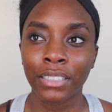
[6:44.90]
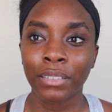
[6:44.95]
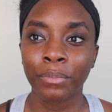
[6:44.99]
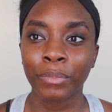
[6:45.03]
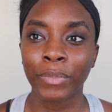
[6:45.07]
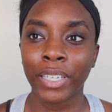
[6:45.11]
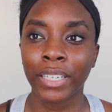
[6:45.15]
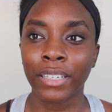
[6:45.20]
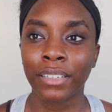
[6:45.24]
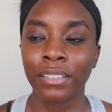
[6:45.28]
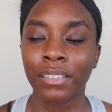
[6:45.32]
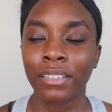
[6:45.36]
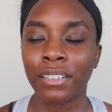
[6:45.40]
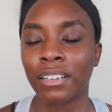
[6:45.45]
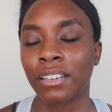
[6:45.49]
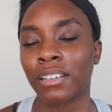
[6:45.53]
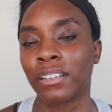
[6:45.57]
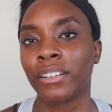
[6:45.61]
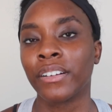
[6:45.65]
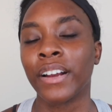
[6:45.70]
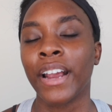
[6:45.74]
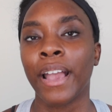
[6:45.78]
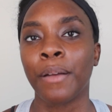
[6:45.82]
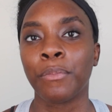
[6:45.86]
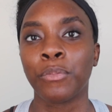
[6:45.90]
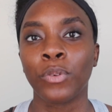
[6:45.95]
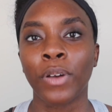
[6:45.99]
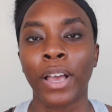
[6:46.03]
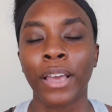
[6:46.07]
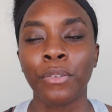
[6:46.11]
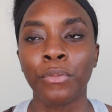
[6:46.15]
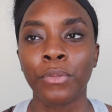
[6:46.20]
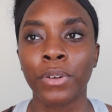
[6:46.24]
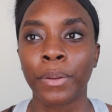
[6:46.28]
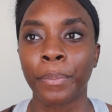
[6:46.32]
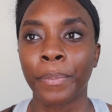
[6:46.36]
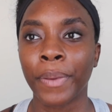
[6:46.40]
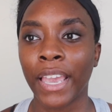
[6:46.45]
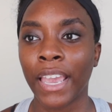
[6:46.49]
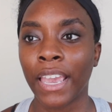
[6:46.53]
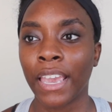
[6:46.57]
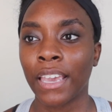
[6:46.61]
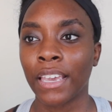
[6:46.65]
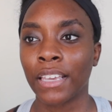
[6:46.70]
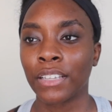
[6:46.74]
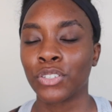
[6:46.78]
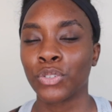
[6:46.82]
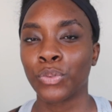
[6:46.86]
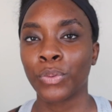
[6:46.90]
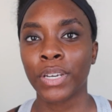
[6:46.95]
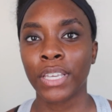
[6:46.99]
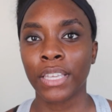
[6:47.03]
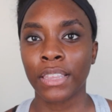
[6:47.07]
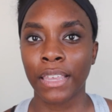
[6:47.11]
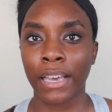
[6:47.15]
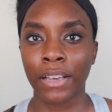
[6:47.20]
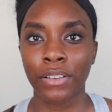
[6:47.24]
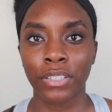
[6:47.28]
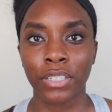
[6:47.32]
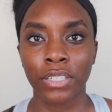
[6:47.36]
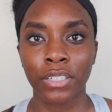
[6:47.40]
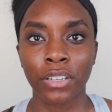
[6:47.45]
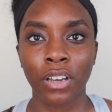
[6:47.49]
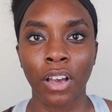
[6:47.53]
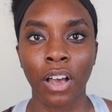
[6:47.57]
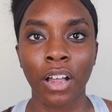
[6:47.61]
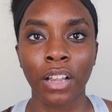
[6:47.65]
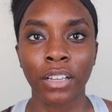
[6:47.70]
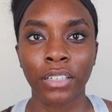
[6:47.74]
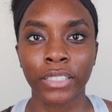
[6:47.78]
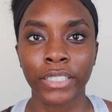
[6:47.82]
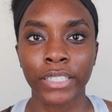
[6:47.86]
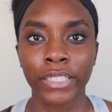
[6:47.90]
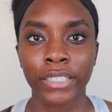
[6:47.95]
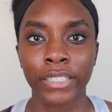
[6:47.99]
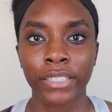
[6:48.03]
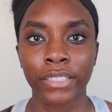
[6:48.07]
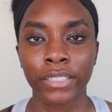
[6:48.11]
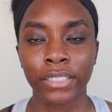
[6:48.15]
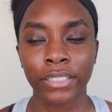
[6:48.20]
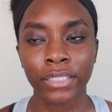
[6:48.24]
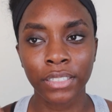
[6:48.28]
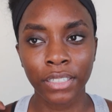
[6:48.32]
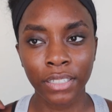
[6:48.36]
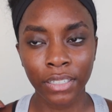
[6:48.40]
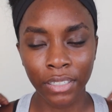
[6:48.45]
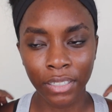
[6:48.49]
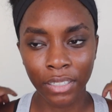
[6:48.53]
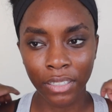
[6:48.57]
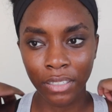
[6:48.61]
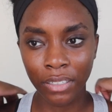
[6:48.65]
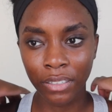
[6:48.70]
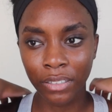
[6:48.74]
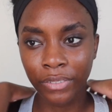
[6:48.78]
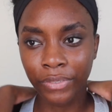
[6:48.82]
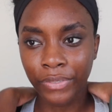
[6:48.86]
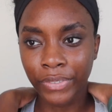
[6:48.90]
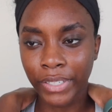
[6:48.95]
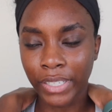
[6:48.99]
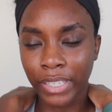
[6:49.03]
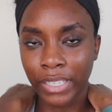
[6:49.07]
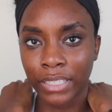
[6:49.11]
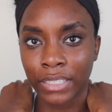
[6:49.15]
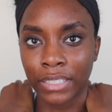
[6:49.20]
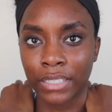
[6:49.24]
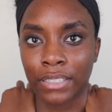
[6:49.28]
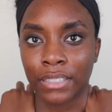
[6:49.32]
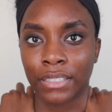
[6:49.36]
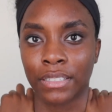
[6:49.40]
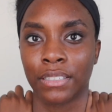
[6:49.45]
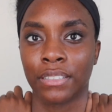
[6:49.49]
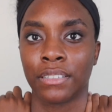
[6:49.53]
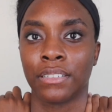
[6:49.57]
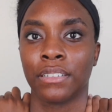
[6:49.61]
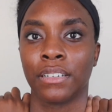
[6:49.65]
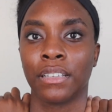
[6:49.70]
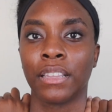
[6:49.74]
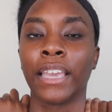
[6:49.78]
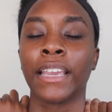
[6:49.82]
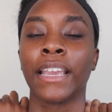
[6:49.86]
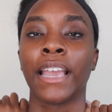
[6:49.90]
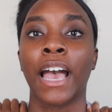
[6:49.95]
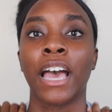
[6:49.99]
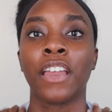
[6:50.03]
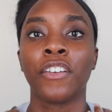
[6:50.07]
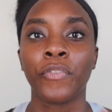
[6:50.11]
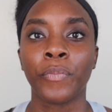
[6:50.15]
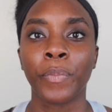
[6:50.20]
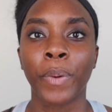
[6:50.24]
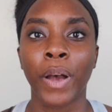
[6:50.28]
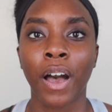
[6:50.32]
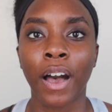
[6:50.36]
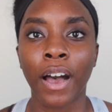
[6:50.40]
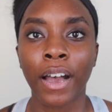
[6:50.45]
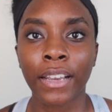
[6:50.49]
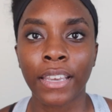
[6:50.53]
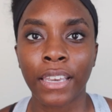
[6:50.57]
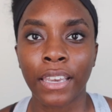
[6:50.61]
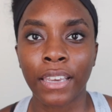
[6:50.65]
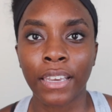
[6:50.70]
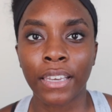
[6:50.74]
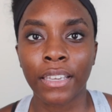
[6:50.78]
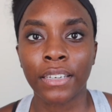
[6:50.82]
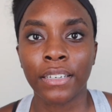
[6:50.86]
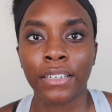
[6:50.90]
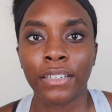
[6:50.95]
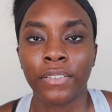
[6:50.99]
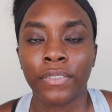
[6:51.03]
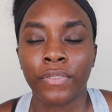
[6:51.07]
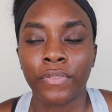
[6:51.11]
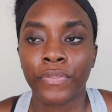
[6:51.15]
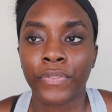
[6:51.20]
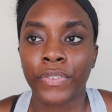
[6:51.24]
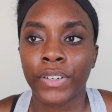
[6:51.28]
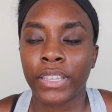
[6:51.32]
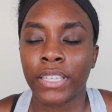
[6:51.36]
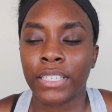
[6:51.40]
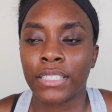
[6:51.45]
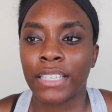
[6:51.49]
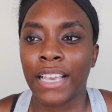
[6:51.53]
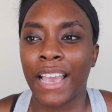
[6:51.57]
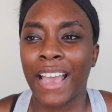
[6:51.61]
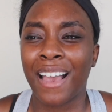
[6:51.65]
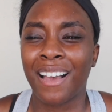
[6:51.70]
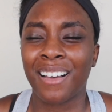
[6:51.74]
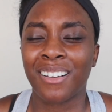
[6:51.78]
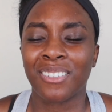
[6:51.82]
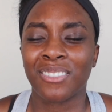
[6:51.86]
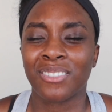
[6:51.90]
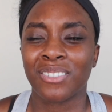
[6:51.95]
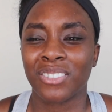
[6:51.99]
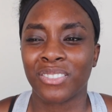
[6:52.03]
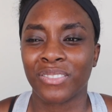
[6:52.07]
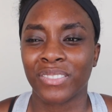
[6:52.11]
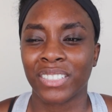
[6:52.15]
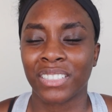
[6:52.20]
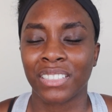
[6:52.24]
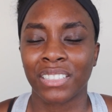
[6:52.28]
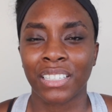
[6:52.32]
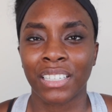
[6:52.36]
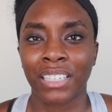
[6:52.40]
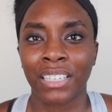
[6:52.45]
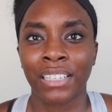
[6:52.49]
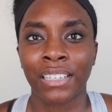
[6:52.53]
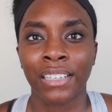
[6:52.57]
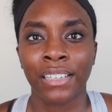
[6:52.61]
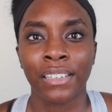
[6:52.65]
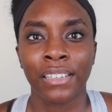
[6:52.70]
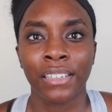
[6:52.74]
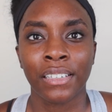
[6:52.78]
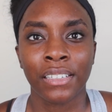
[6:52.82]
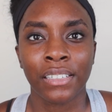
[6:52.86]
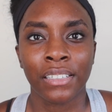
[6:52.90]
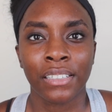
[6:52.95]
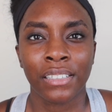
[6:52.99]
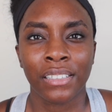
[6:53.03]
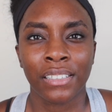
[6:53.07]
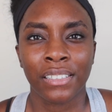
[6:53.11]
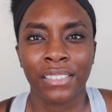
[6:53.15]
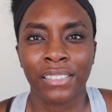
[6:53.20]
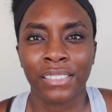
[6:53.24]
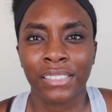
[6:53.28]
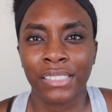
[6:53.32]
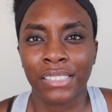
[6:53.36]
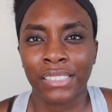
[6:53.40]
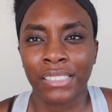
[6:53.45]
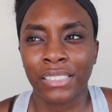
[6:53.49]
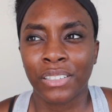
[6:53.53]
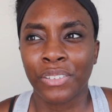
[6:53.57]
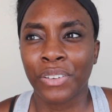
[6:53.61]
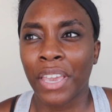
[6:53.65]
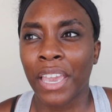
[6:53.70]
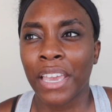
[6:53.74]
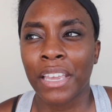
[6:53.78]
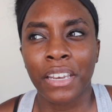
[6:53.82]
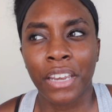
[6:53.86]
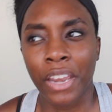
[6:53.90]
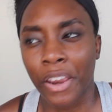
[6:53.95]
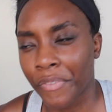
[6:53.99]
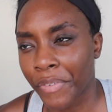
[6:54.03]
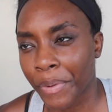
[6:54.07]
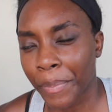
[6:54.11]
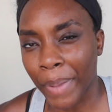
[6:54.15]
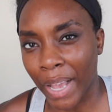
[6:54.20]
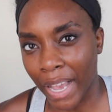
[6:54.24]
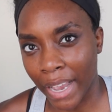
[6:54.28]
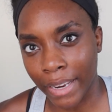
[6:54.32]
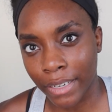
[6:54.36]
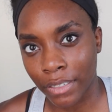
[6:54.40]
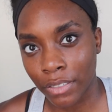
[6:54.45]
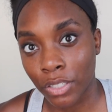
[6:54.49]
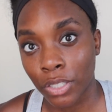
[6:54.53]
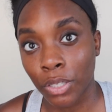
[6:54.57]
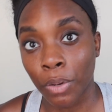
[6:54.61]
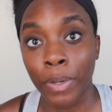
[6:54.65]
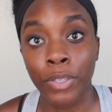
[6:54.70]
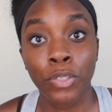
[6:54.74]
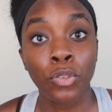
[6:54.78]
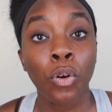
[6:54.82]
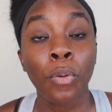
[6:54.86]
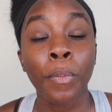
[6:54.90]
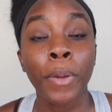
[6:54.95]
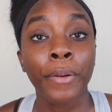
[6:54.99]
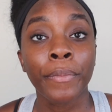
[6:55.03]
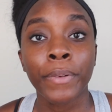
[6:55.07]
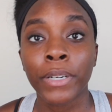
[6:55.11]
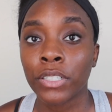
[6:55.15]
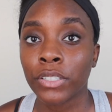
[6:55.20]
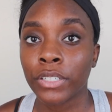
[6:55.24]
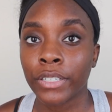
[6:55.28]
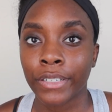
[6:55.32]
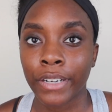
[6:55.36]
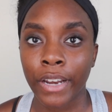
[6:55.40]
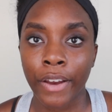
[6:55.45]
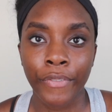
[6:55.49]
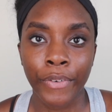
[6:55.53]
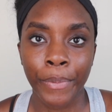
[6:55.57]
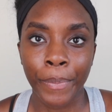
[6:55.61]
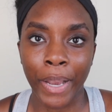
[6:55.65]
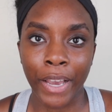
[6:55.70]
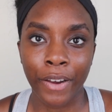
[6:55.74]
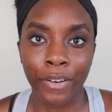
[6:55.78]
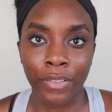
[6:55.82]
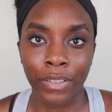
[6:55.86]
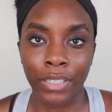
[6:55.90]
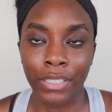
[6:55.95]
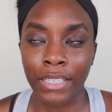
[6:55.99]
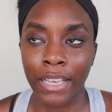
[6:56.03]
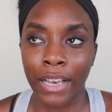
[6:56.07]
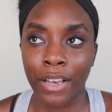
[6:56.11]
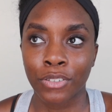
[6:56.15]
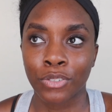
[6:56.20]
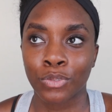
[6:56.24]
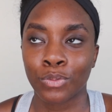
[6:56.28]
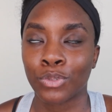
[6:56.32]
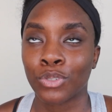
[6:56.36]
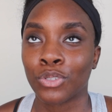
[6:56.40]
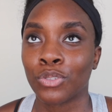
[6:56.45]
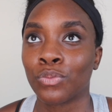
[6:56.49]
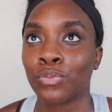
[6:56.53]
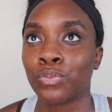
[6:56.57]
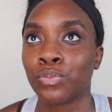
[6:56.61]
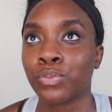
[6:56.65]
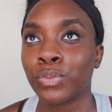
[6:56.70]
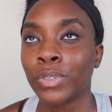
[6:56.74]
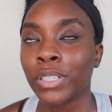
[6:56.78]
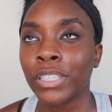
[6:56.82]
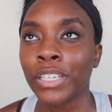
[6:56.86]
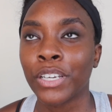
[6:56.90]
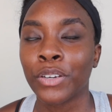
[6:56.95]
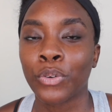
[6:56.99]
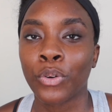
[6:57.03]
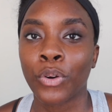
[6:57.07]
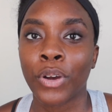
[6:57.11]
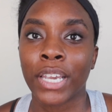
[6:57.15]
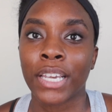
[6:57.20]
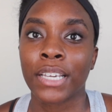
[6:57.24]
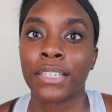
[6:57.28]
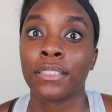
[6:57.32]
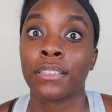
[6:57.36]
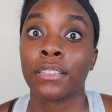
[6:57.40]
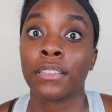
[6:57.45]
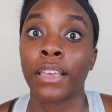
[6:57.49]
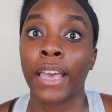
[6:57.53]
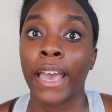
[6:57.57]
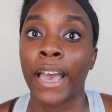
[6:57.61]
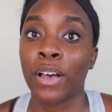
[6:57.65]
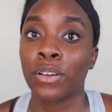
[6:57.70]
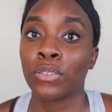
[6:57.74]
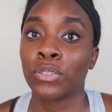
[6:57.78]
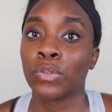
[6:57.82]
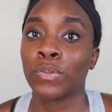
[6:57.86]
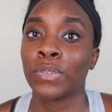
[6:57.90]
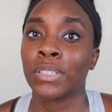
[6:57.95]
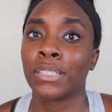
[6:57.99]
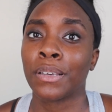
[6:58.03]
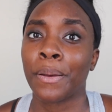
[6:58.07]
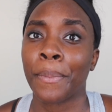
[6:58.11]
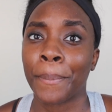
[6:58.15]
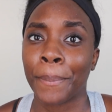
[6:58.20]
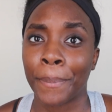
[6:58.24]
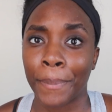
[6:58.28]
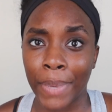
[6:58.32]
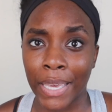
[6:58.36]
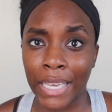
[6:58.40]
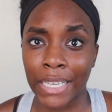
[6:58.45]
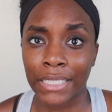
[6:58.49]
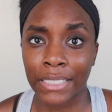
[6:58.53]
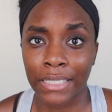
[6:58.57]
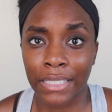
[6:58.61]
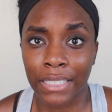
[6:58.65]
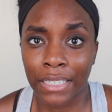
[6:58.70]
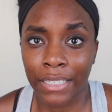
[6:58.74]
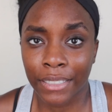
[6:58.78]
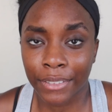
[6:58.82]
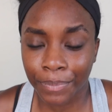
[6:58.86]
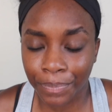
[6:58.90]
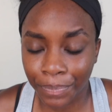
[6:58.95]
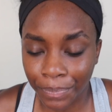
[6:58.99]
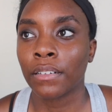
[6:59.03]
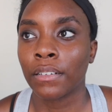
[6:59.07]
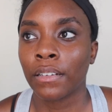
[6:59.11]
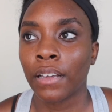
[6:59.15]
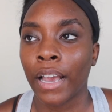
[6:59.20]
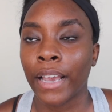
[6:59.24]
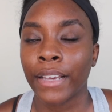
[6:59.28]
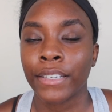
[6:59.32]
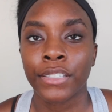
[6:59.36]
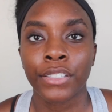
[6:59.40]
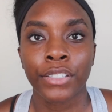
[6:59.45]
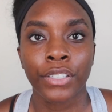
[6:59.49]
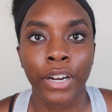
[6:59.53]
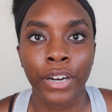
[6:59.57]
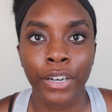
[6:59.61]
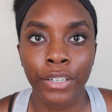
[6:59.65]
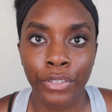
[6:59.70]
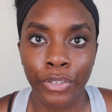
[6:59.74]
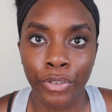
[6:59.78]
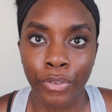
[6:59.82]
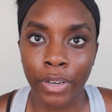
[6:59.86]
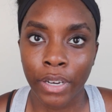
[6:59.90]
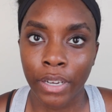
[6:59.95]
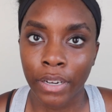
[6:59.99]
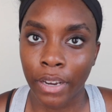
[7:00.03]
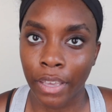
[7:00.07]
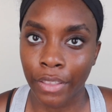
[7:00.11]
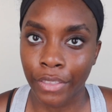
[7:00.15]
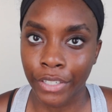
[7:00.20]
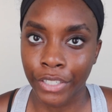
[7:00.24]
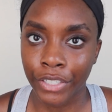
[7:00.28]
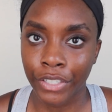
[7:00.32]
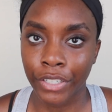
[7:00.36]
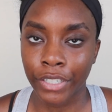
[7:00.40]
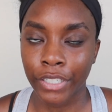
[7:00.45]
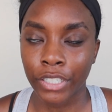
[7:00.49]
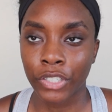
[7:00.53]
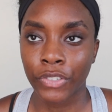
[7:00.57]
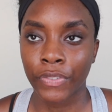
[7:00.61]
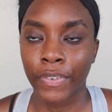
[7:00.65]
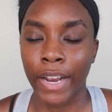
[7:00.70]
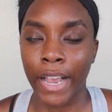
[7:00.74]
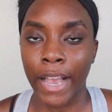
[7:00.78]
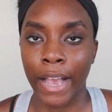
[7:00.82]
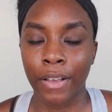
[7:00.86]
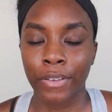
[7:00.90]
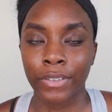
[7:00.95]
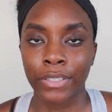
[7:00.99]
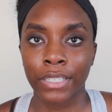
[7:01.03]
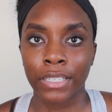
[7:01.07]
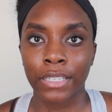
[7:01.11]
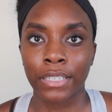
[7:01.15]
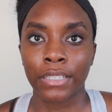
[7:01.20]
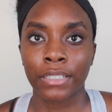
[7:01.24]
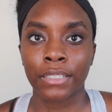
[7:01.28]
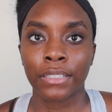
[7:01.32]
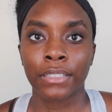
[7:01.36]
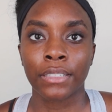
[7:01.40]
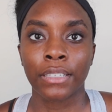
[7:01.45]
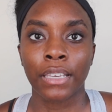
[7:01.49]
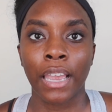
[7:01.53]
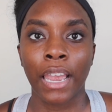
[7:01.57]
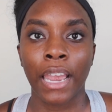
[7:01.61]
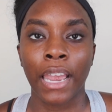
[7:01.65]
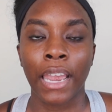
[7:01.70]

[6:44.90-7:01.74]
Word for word: I'm like, oh crap. Well, I don't want to pay twenty thousand dollars for this, like out of pocket for this house, really. Okay, never mind. So I told my realtor, never mind on this house, which is really annoying because the house was amazing. I start doing another search for houses,